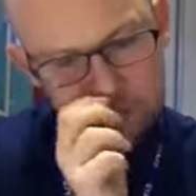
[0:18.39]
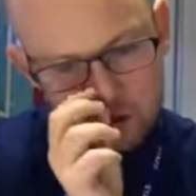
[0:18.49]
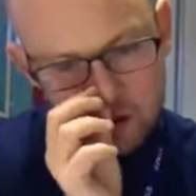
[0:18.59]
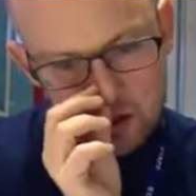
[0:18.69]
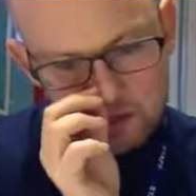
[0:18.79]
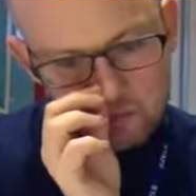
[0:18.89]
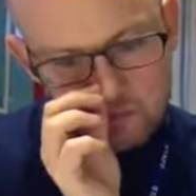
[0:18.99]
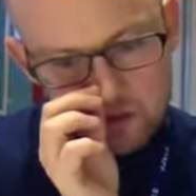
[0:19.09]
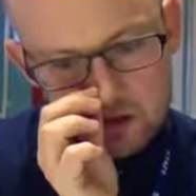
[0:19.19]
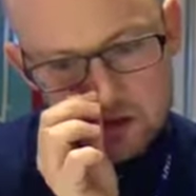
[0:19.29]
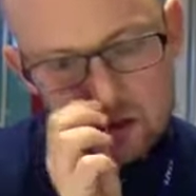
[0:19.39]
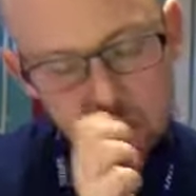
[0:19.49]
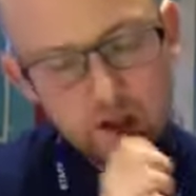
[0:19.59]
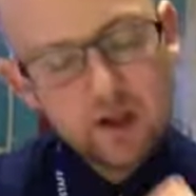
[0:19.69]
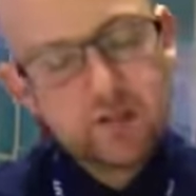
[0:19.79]
Okay, so
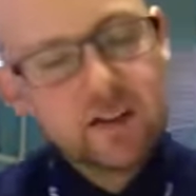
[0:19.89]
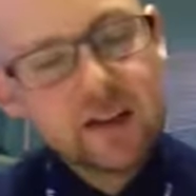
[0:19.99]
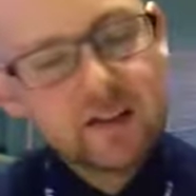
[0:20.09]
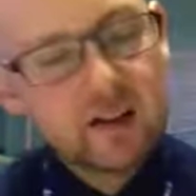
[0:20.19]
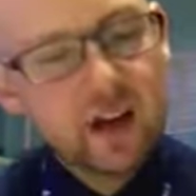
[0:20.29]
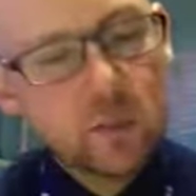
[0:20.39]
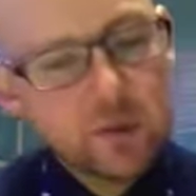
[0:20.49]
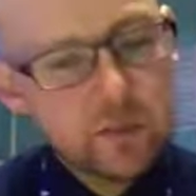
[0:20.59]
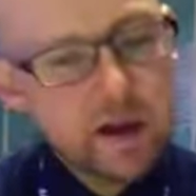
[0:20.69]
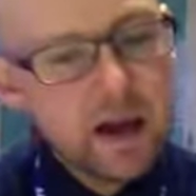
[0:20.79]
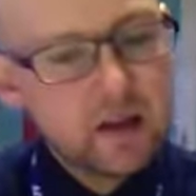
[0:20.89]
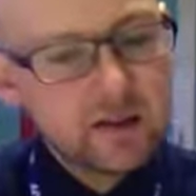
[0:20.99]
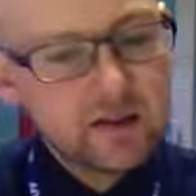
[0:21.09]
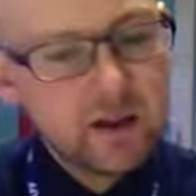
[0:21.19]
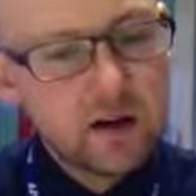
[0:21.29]
we're kind of, that's going to help with the
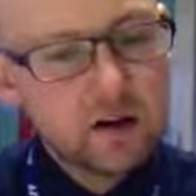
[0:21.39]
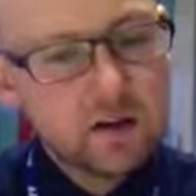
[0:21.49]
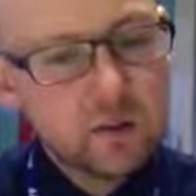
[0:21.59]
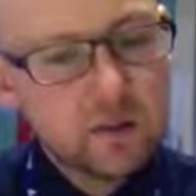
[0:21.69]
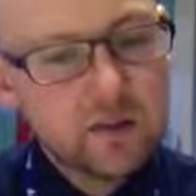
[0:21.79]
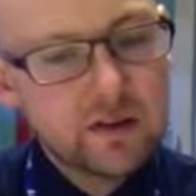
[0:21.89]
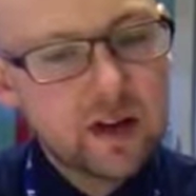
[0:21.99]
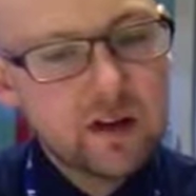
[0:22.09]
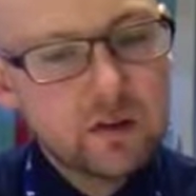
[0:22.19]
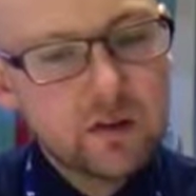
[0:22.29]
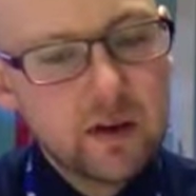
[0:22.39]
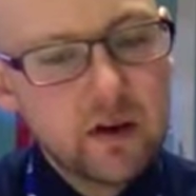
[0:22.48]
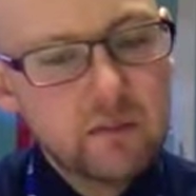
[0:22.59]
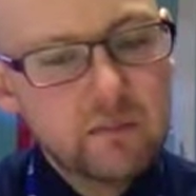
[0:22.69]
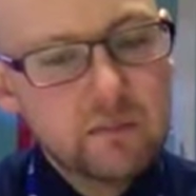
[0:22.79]
balance there, with the title there.